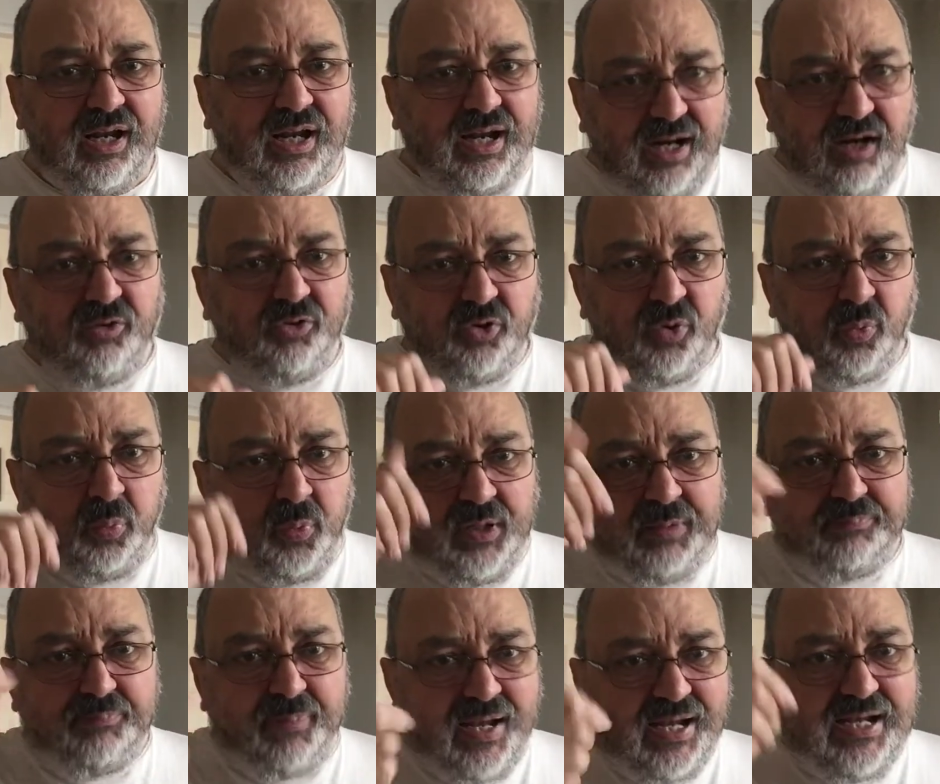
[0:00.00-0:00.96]
How do
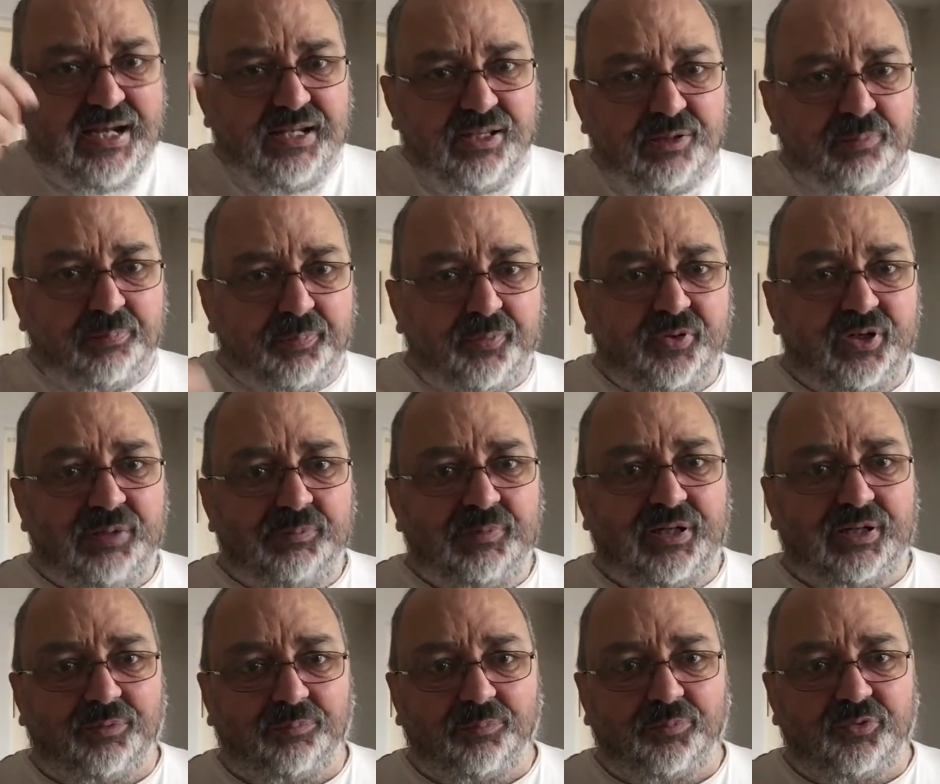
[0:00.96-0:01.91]
we pay the
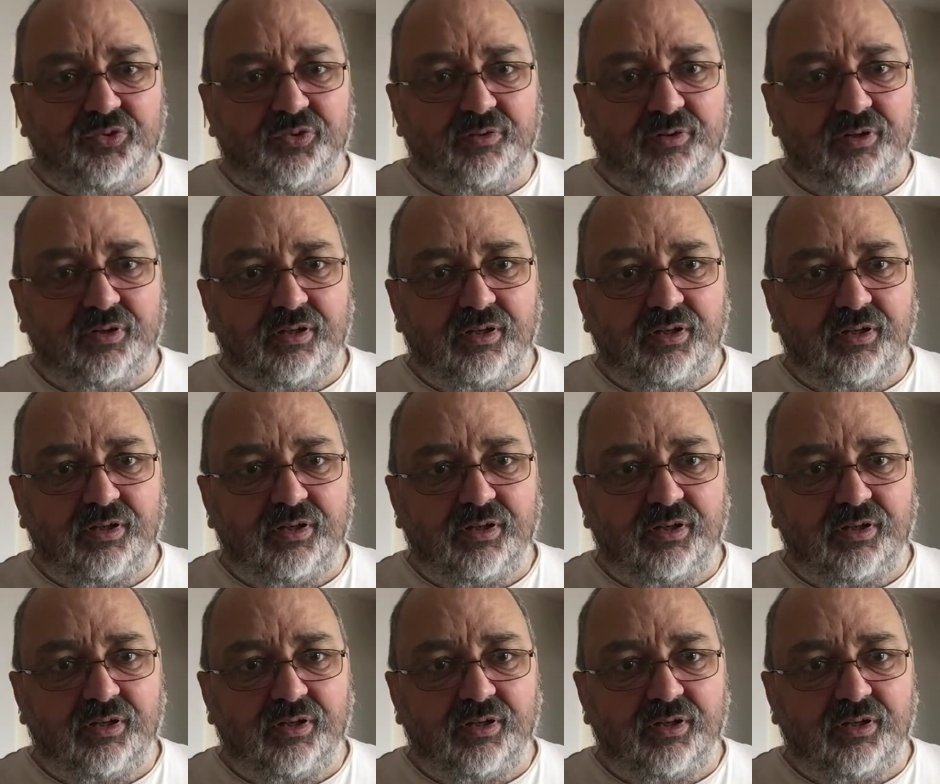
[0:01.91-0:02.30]
premiums?